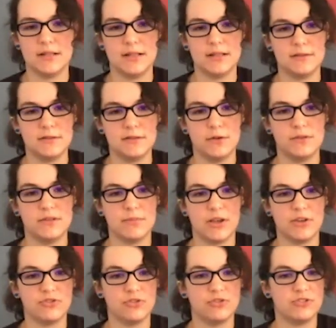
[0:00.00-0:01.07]
It's so
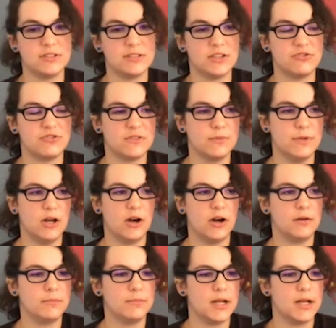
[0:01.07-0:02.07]
special. She's such a sweetheart.